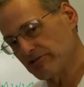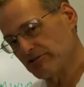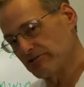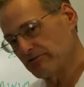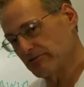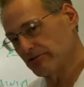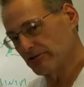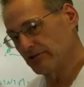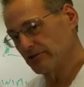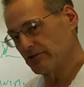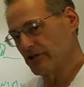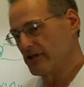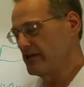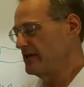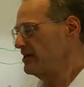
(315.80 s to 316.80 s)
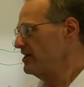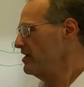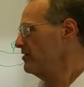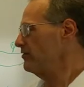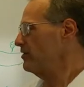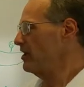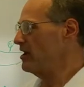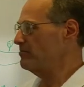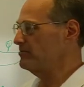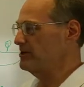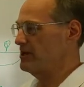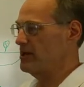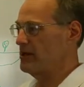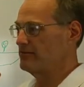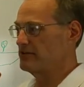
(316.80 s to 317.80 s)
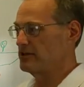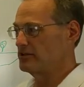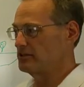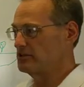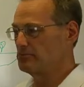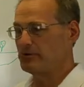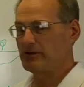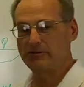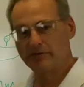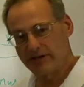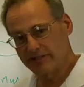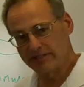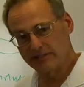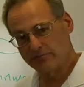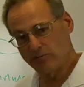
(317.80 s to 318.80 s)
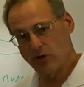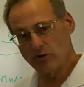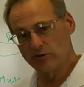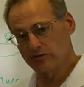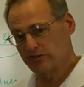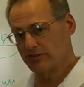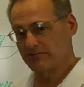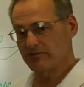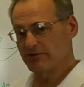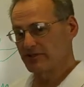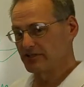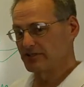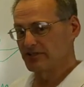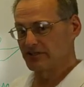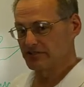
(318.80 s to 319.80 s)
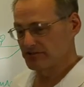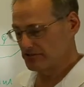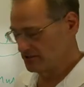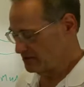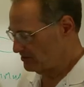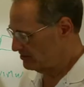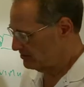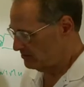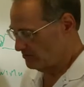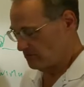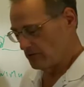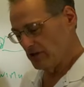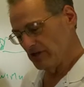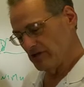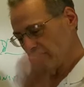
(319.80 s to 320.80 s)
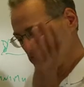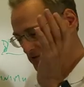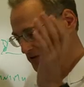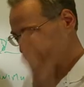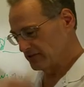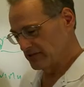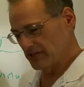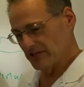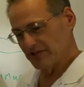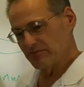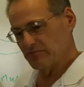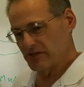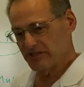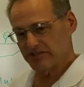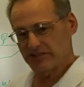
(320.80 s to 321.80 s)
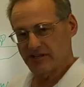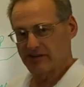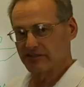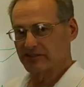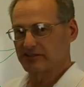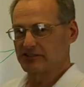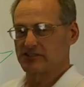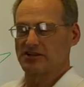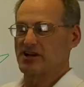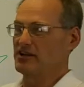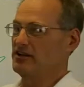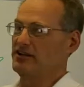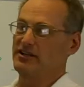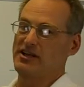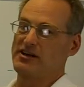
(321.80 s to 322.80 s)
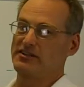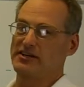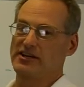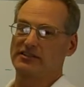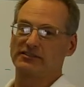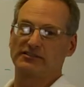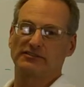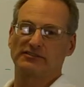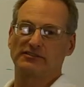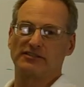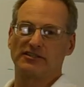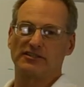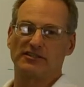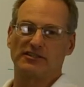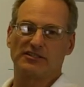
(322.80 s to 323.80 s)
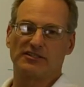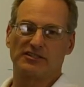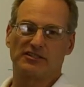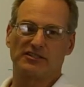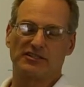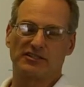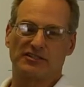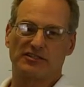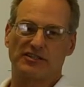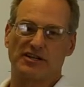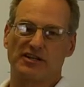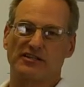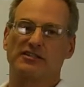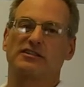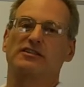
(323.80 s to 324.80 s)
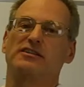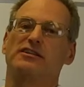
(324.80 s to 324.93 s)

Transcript: to the rule. If you happen to have a speed racing boat, something that does well over 100 miles an hour, they're not going to allow that. It, it just, it's not,